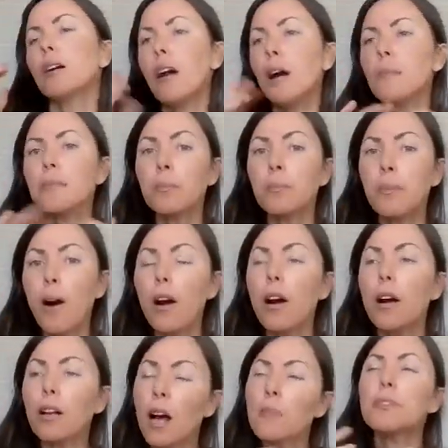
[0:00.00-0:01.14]
comes
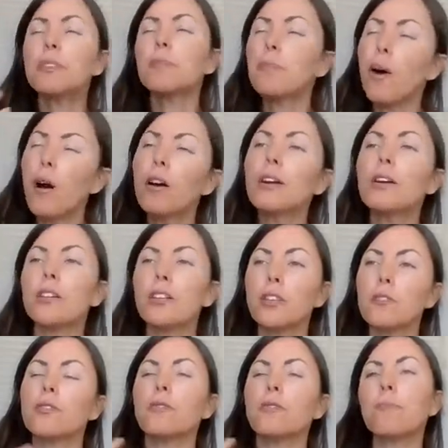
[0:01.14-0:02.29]
apart, you know,
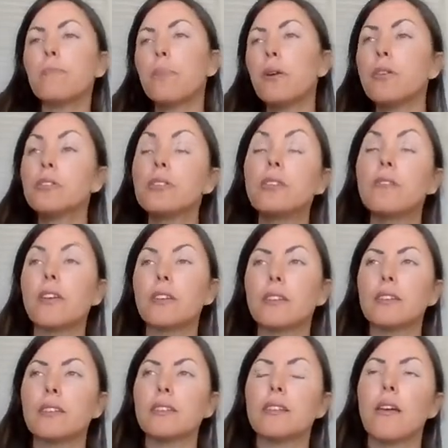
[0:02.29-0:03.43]
certain parts of us
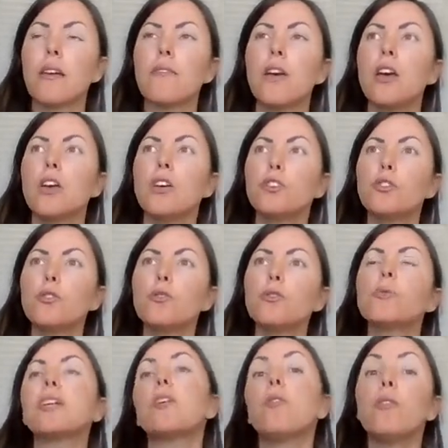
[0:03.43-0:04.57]
and stuff to
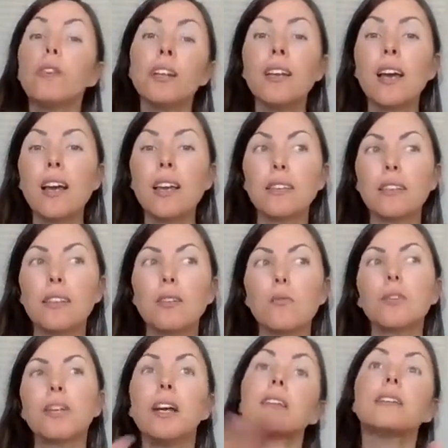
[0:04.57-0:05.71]
reorganize and
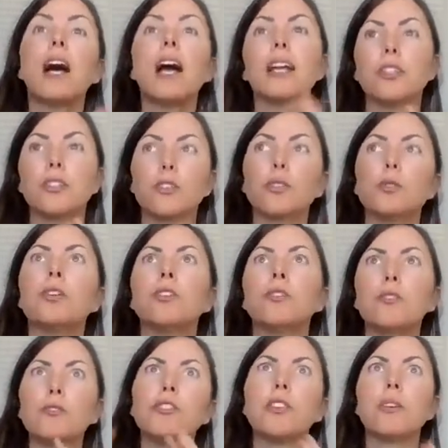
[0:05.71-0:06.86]
realign into a
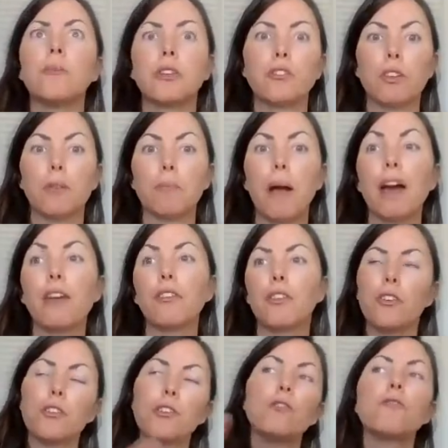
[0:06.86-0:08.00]
new geometric pattern,
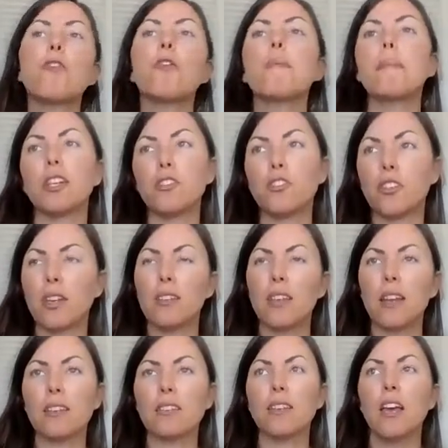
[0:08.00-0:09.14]
a new formation
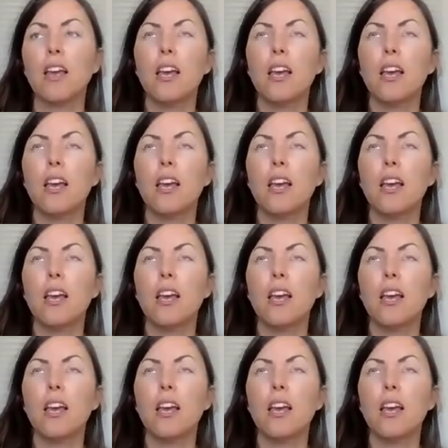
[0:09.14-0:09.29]
that is